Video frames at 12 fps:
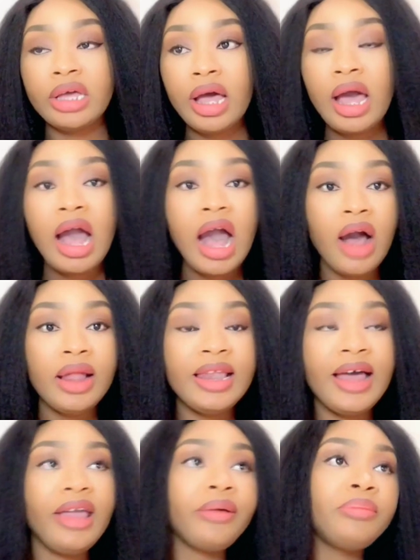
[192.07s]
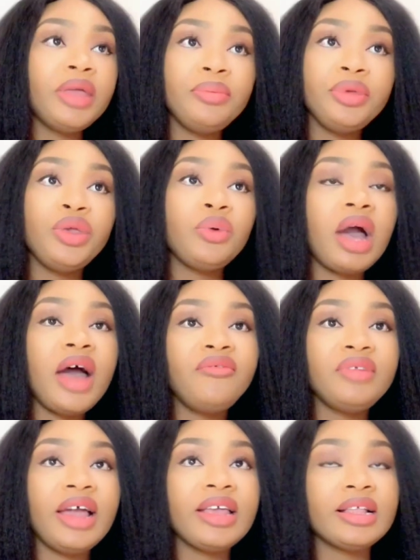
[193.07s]
out maybe you have
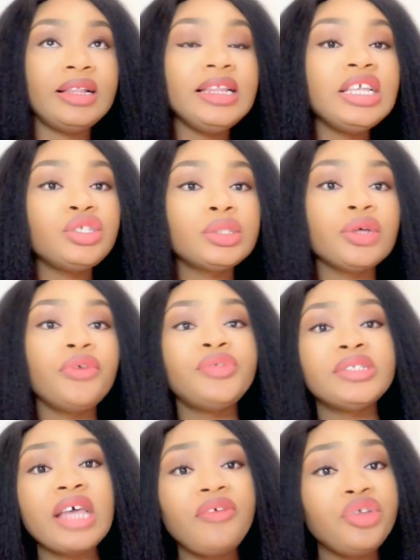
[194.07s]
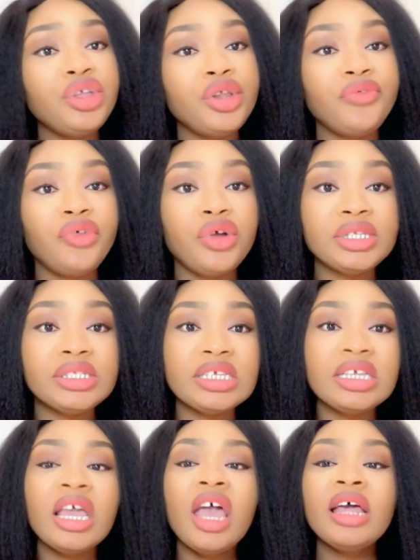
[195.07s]
a list of 7
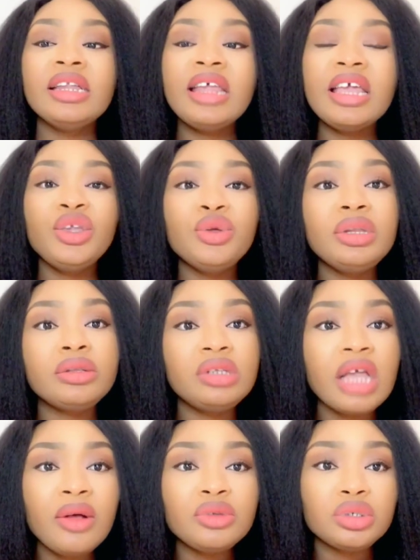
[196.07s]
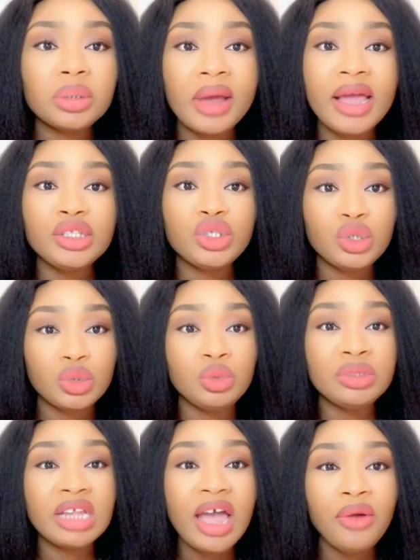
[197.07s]
universities, then you now try to
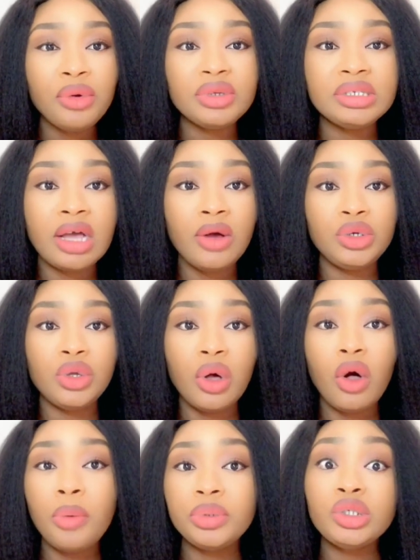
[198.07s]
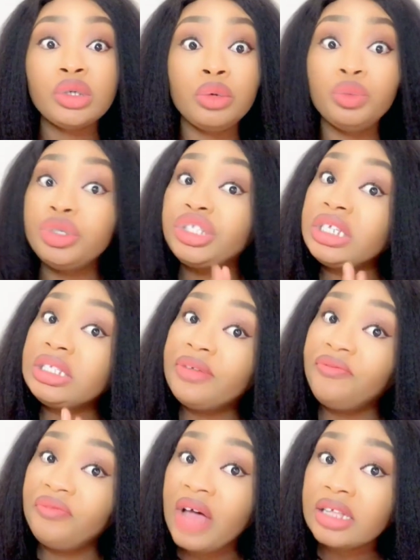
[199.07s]
narrow down your option, which is the
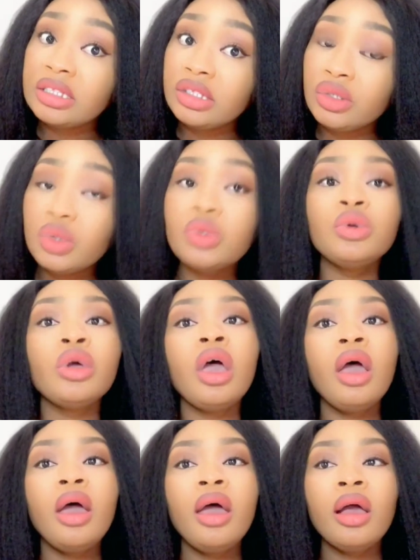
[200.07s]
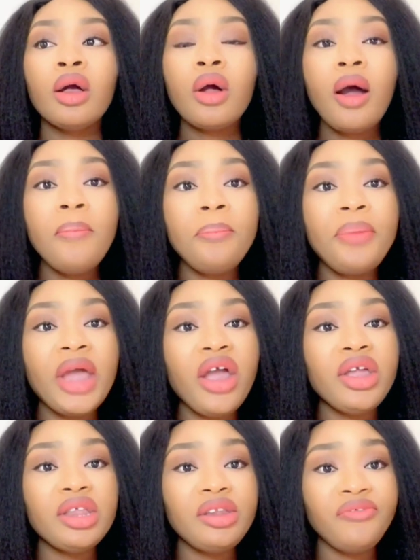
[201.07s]
fact too. Compare
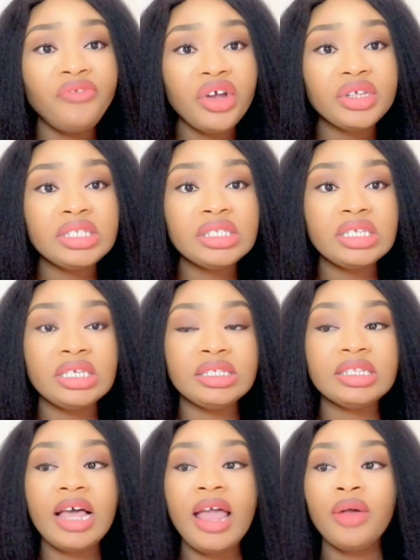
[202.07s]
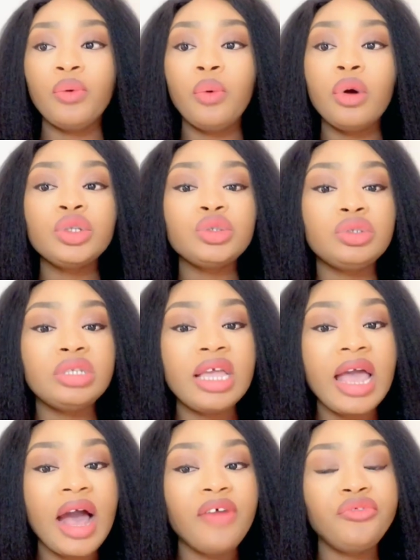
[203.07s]
universities, what do they
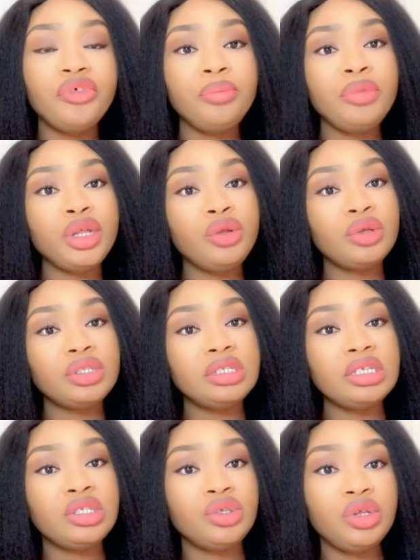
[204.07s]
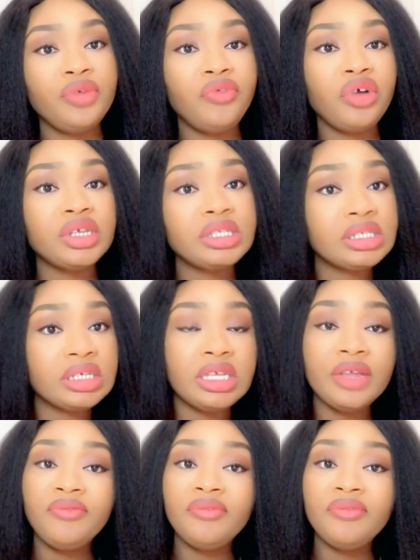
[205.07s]
have for me? Does this university give